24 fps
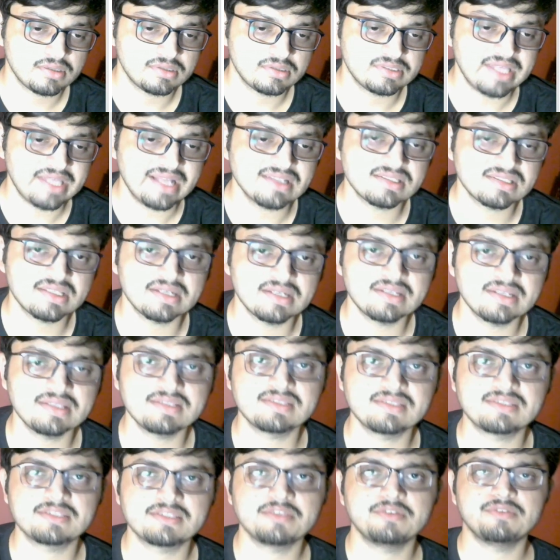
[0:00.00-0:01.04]
The answer
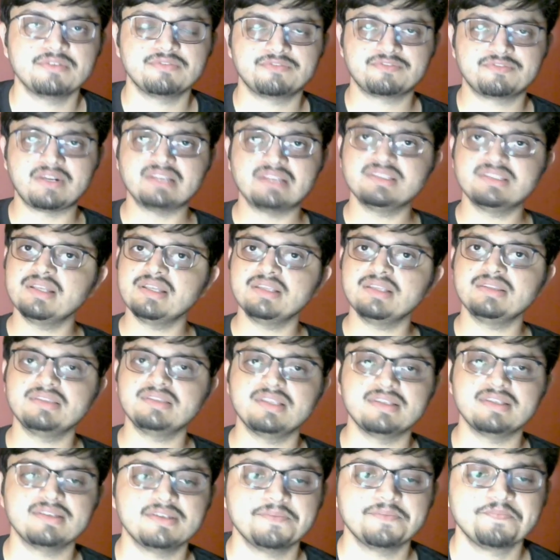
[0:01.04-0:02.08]
is Ferdinand
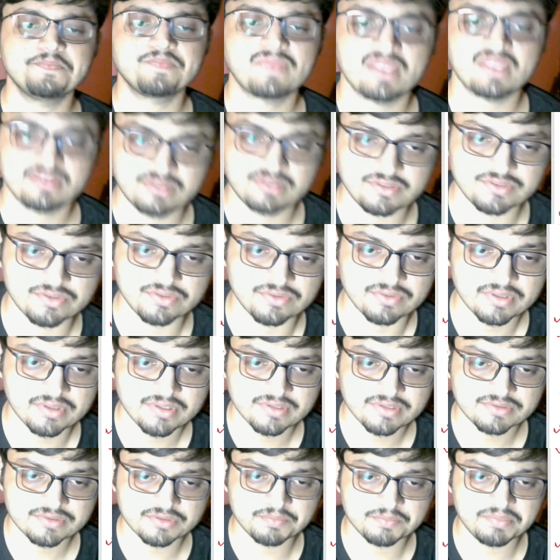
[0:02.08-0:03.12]
de Saussure.
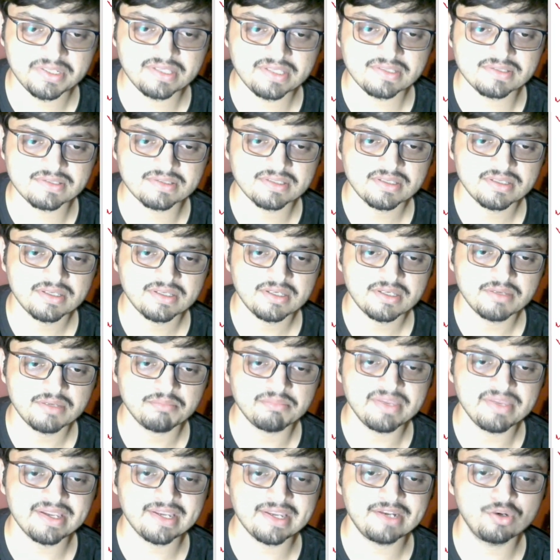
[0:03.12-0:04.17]
So please
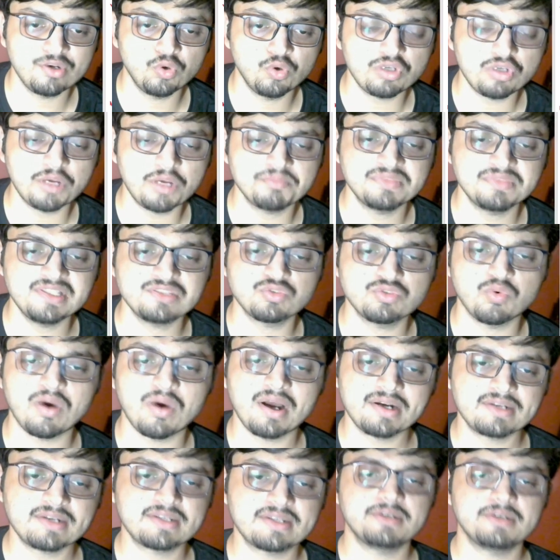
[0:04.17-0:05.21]
make a note of this
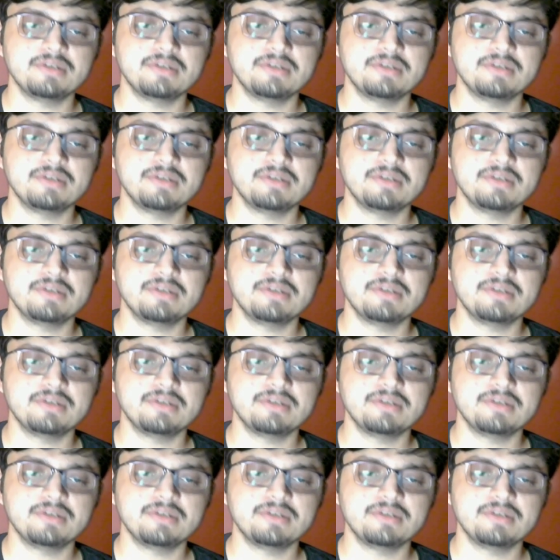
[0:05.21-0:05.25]
word.